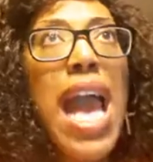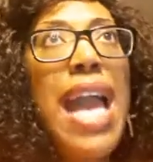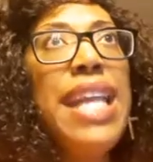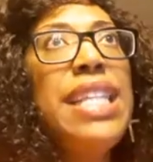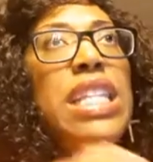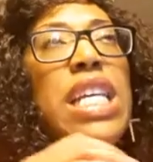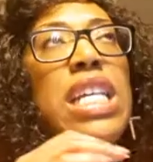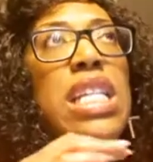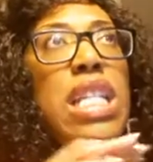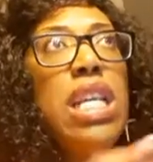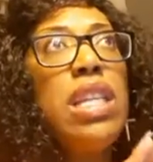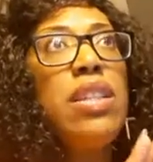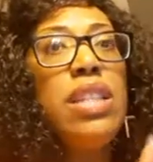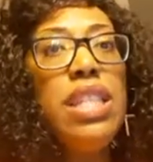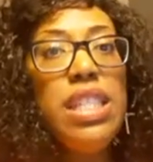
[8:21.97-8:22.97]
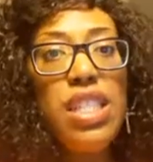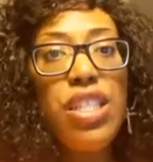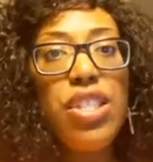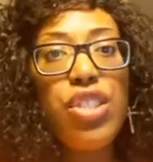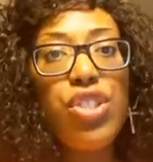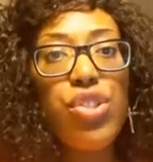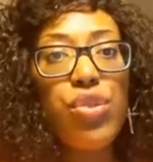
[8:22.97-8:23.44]
And this
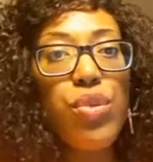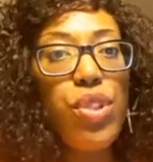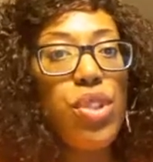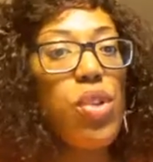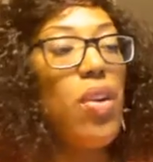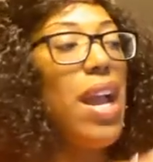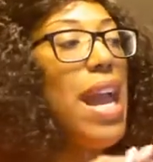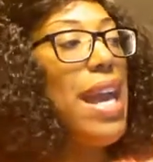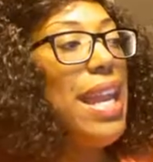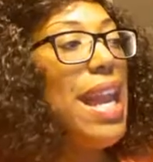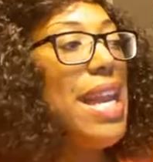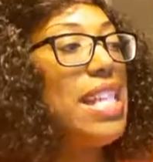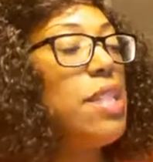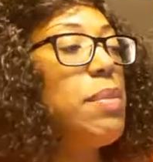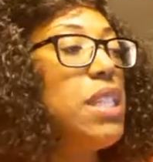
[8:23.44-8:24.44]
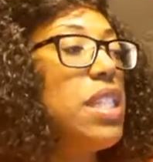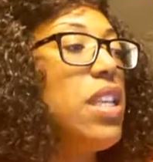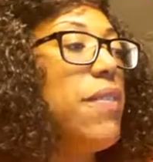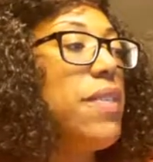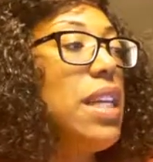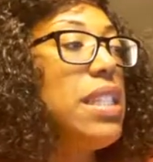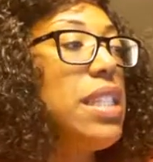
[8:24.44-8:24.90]
is a true story. I had to ask
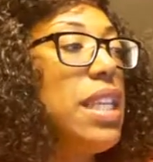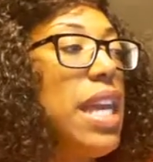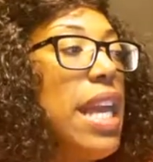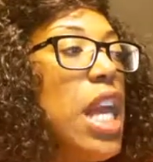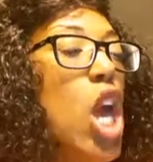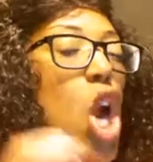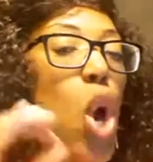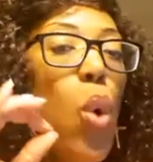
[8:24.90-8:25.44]
myself that today.